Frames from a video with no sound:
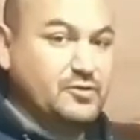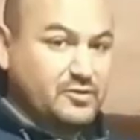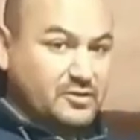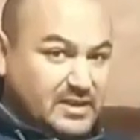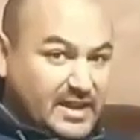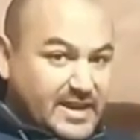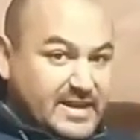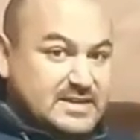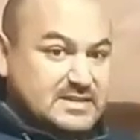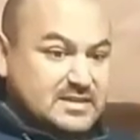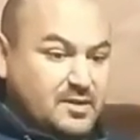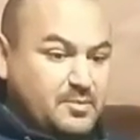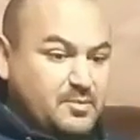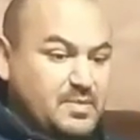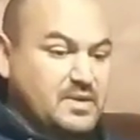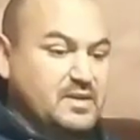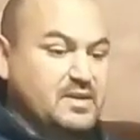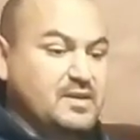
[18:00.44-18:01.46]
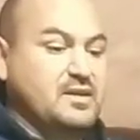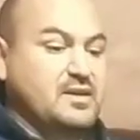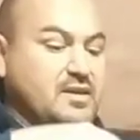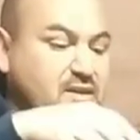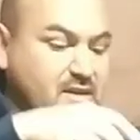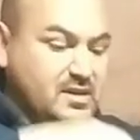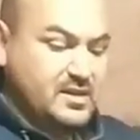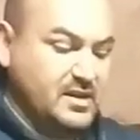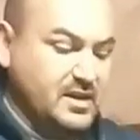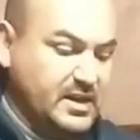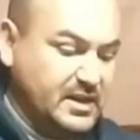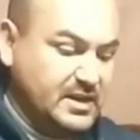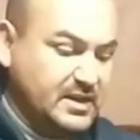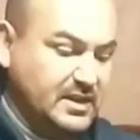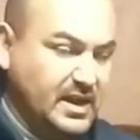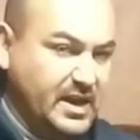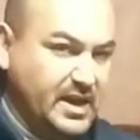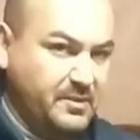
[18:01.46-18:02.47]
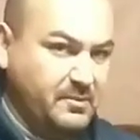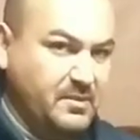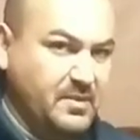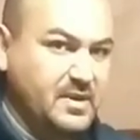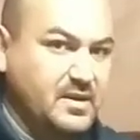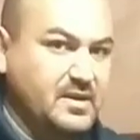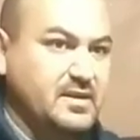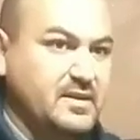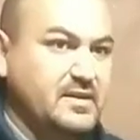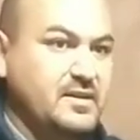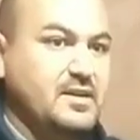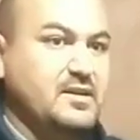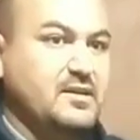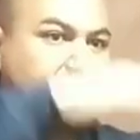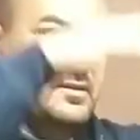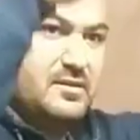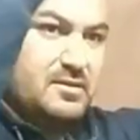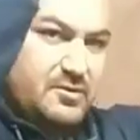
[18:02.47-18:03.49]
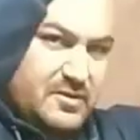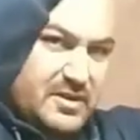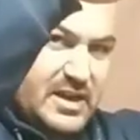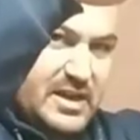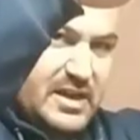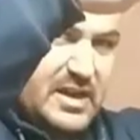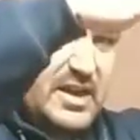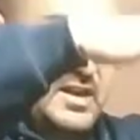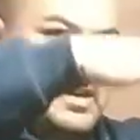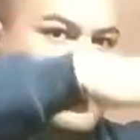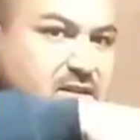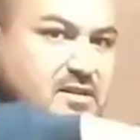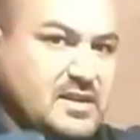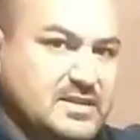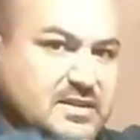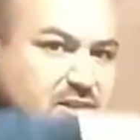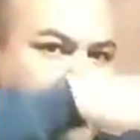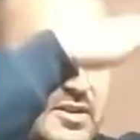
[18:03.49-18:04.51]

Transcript: your legs up and climb. And then do that again, and that's